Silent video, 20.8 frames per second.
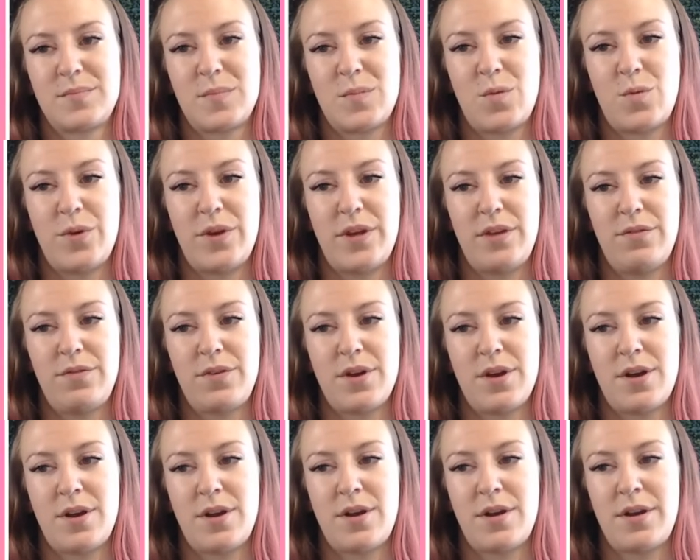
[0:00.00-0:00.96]
We've
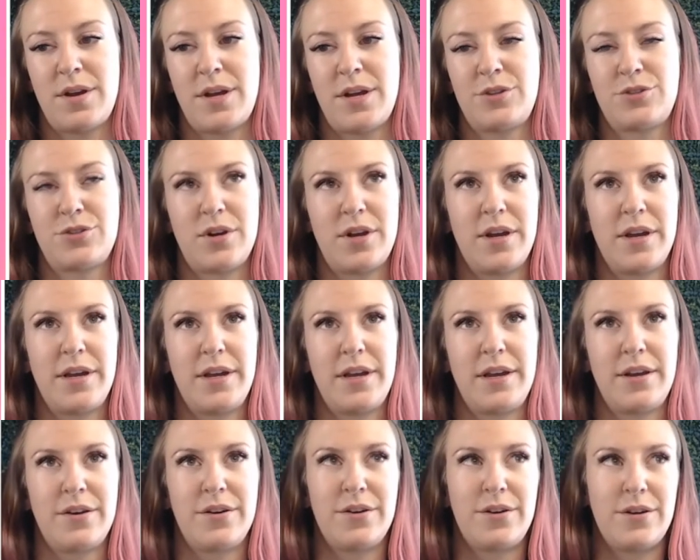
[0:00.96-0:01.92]
got a
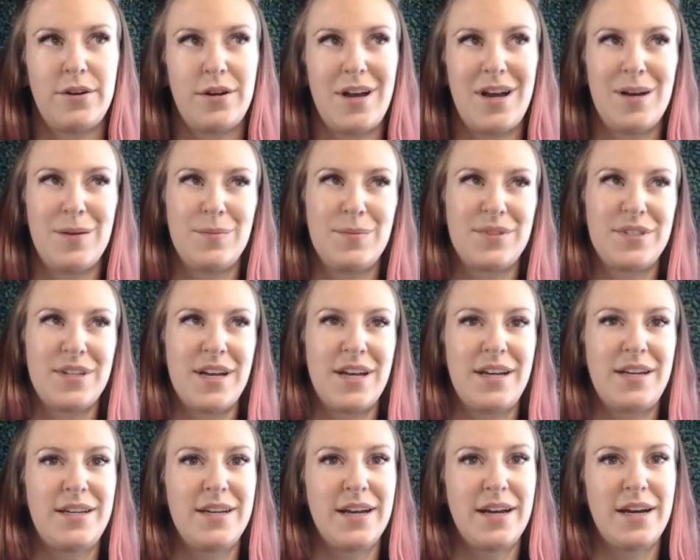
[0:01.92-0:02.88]
triangle
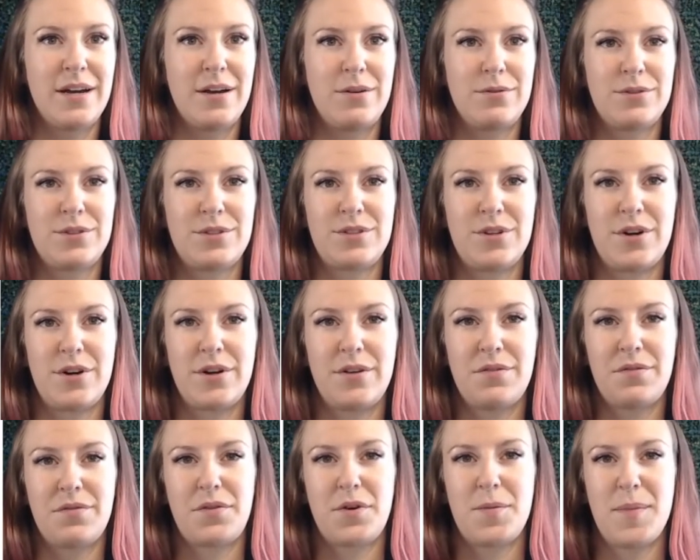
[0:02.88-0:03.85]
upside down, start
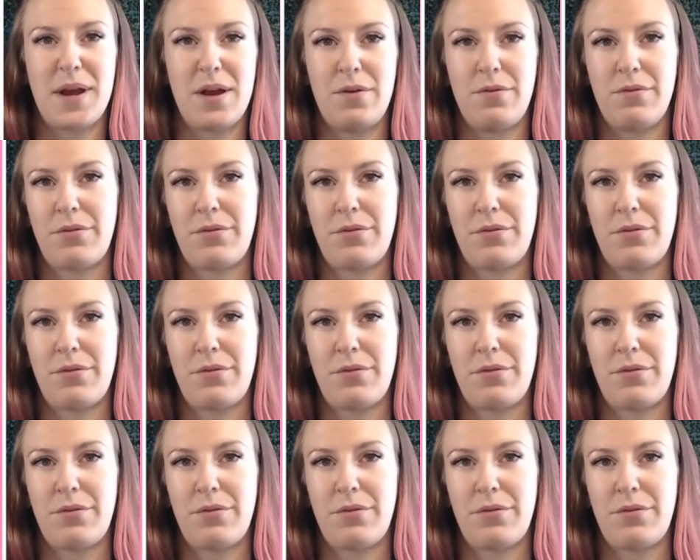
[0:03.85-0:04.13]
of her mouth.